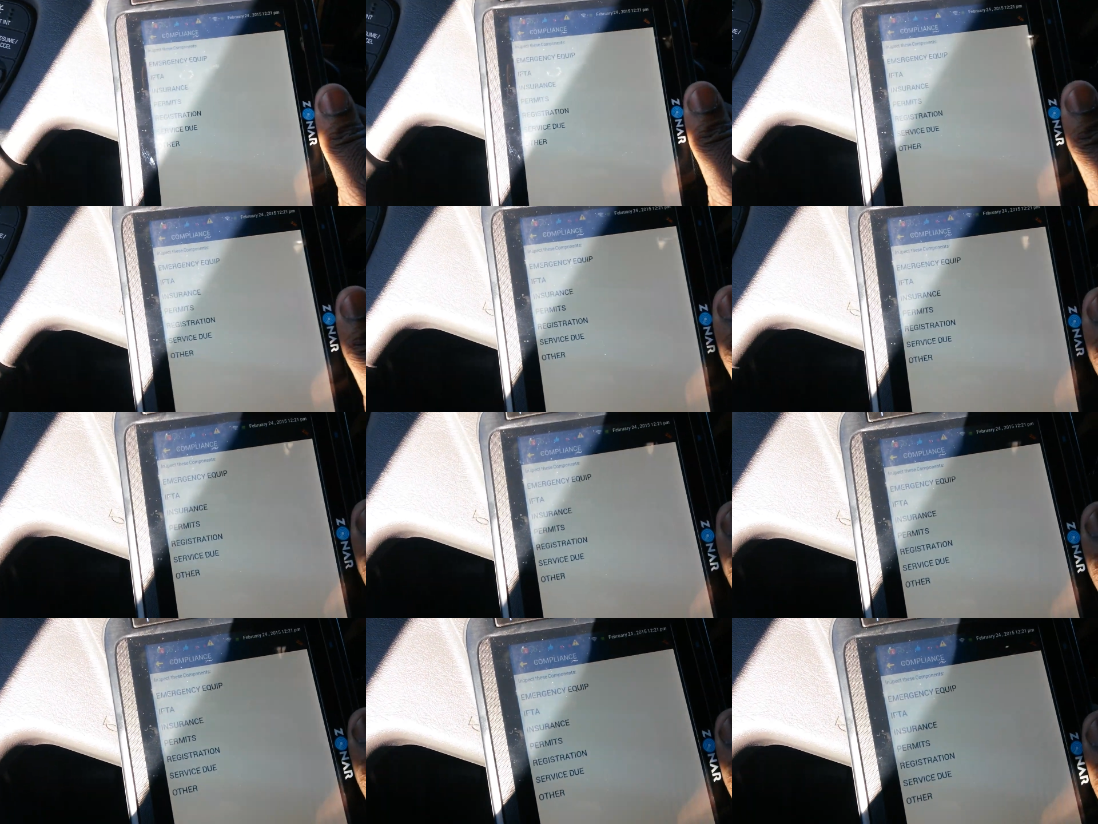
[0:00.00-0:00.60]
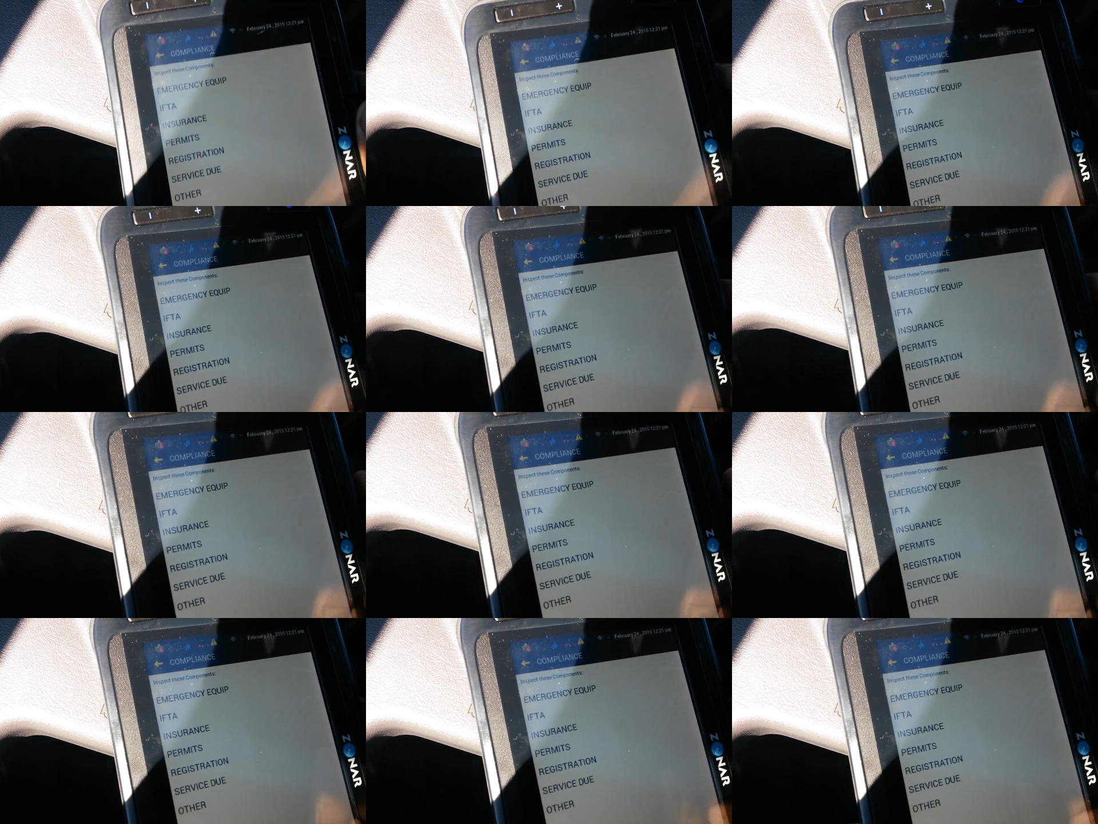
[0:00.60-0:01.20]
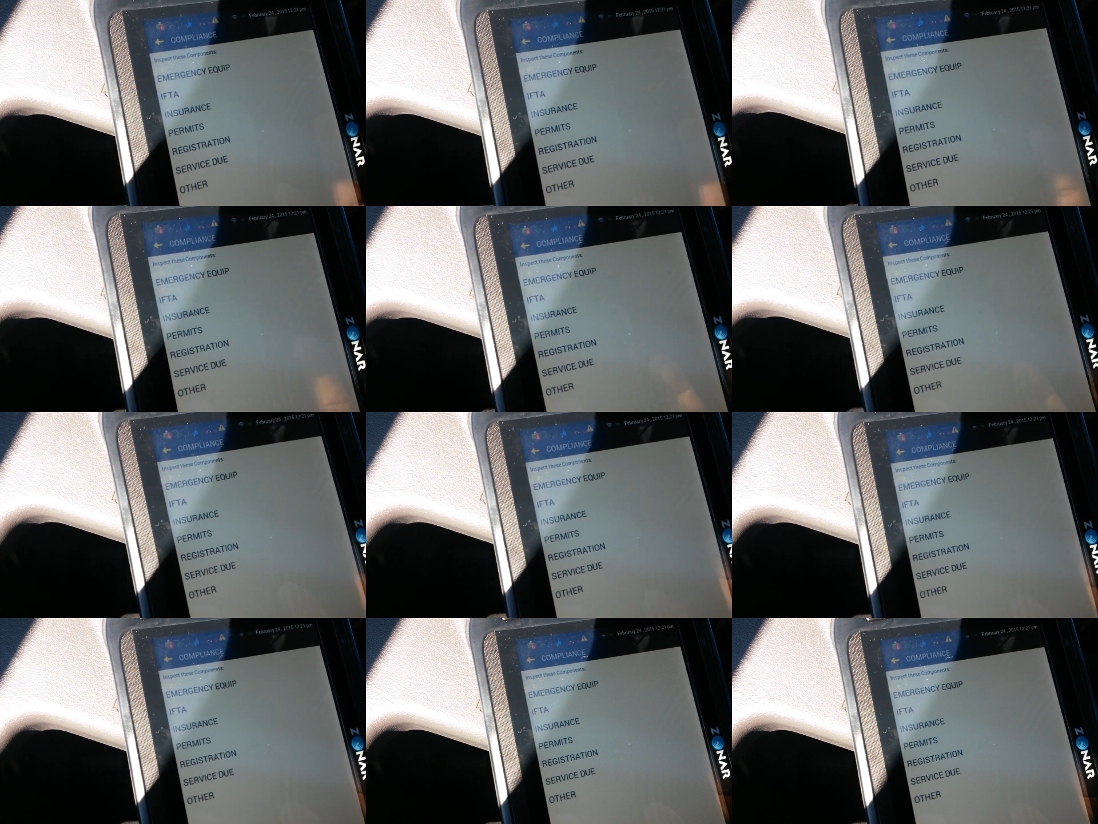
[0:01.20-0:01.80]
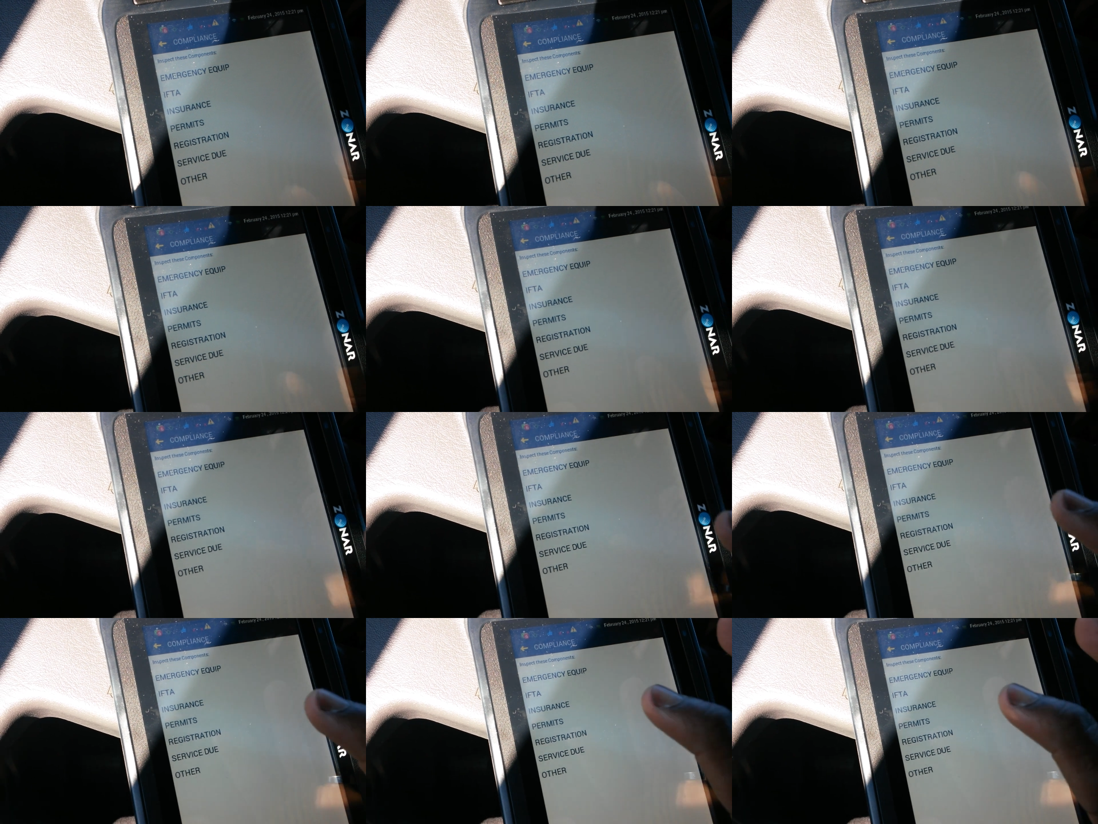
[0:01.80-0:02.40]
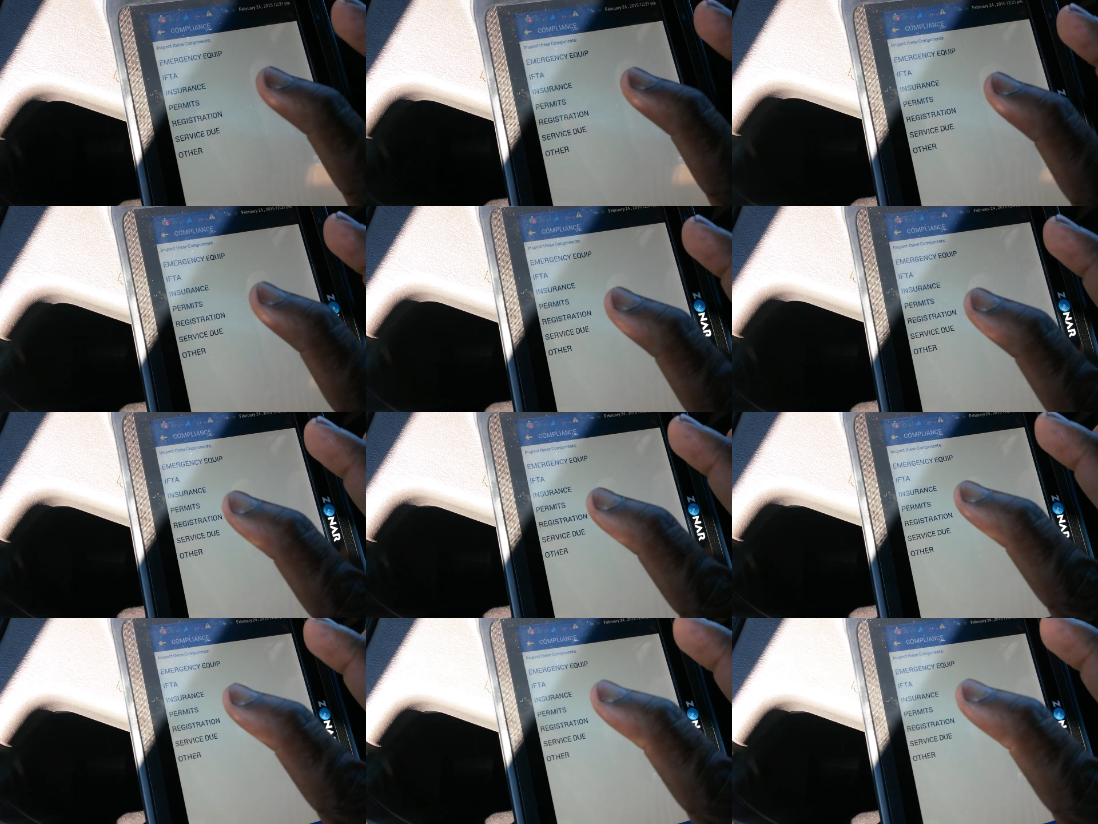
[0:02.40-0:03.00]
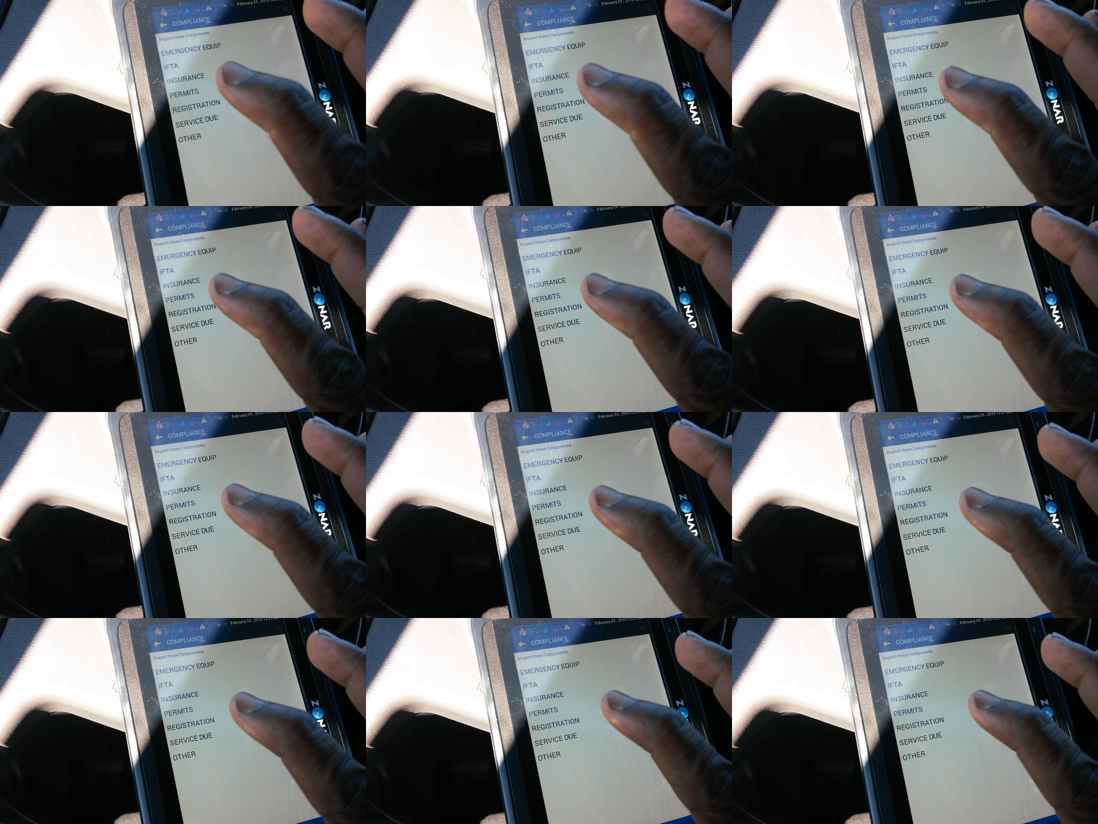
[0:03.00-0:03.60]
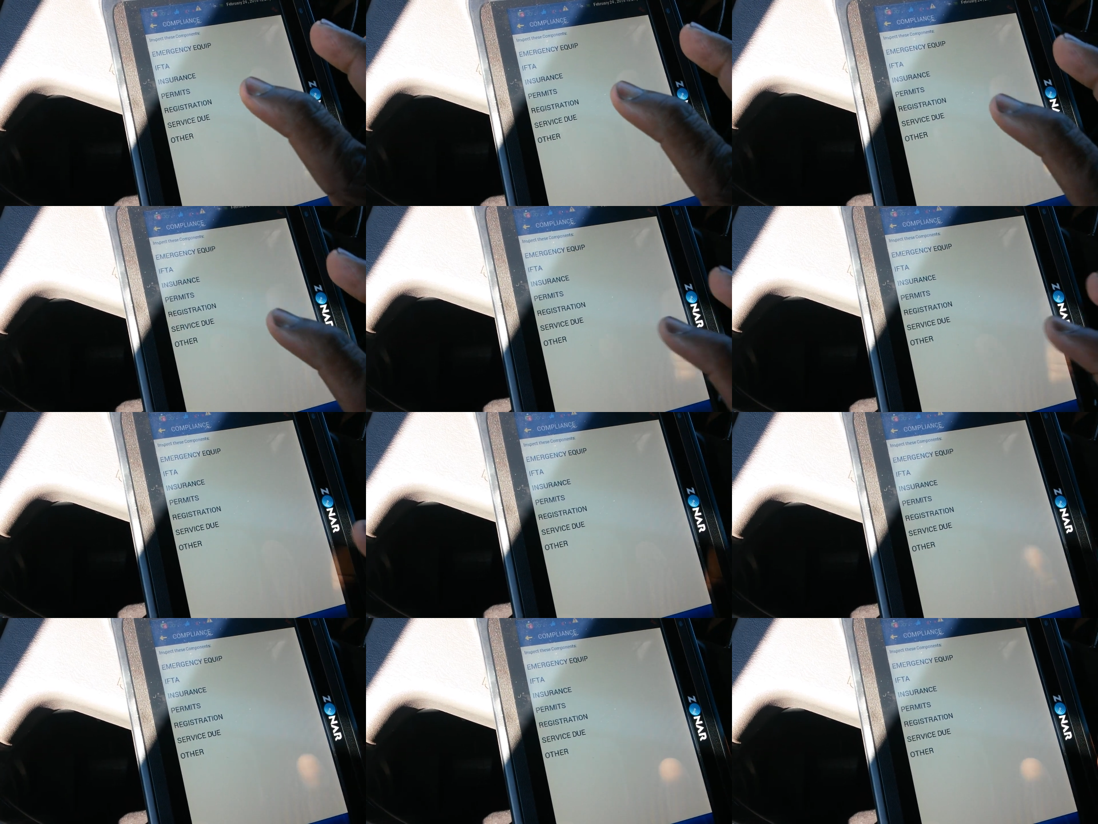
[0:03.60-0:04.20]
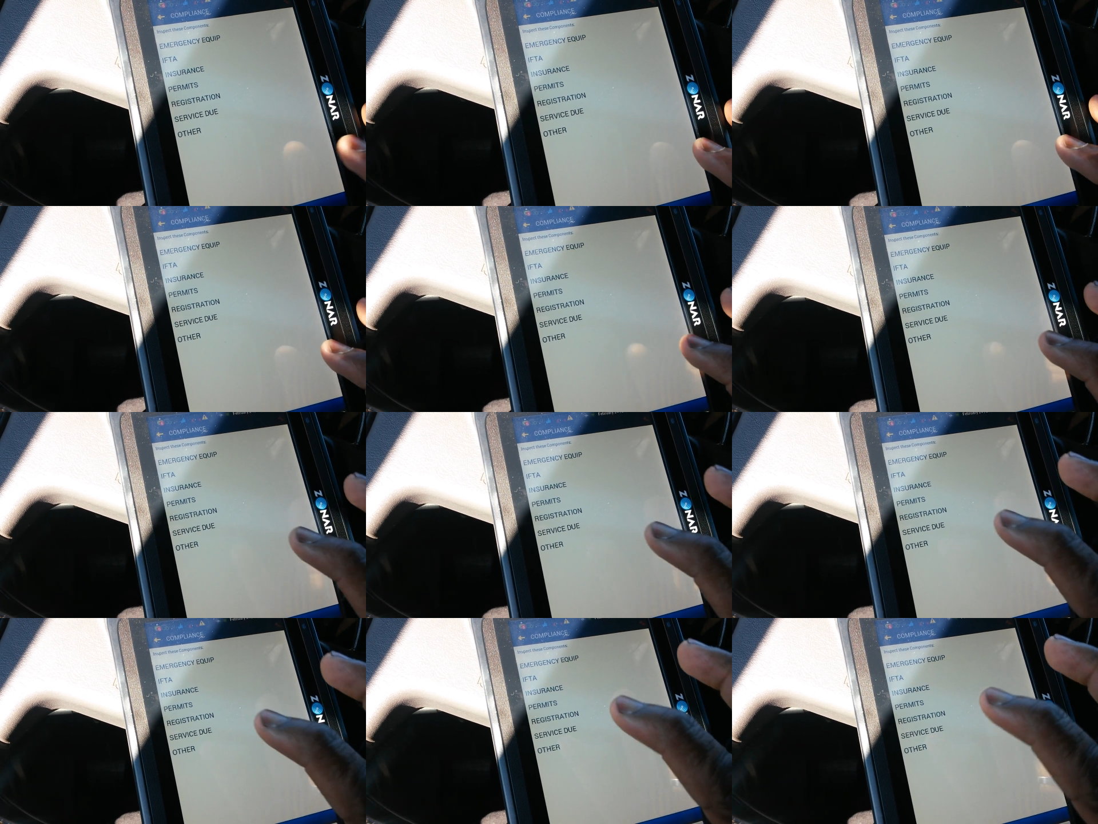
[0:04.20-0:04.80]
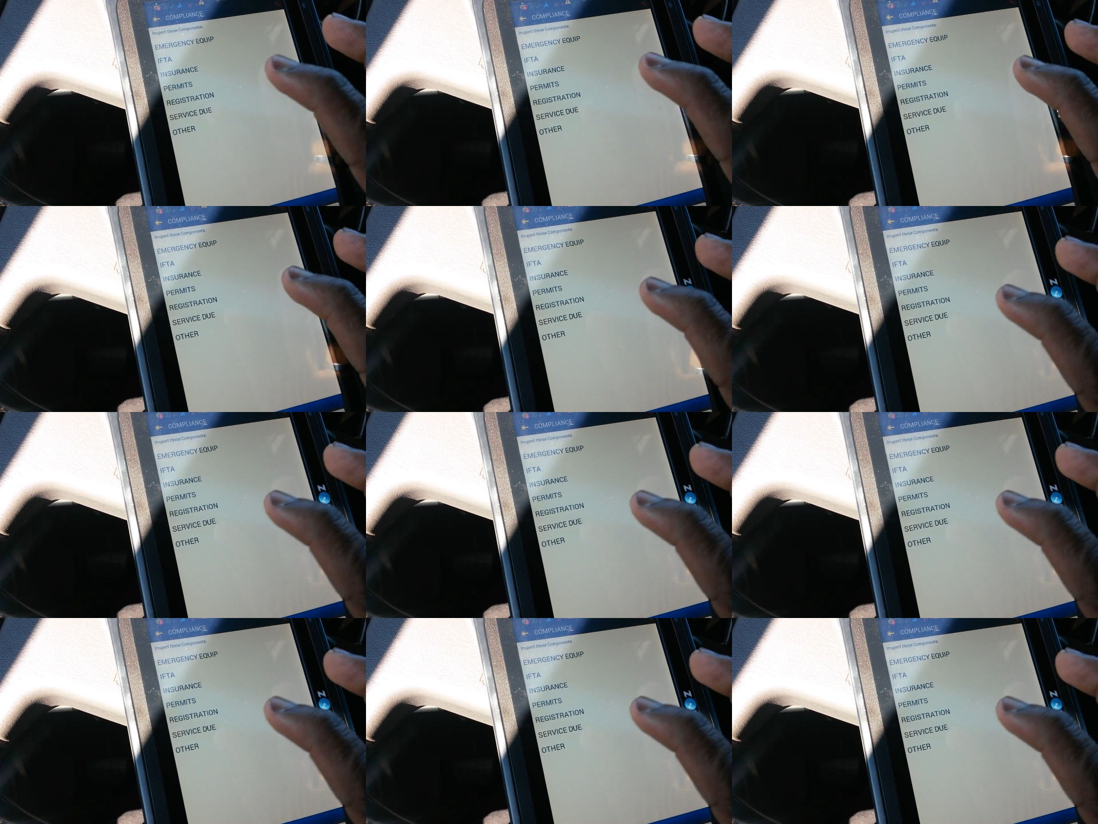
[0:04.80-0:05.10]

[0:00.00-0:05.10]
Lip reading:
(no speaker visible)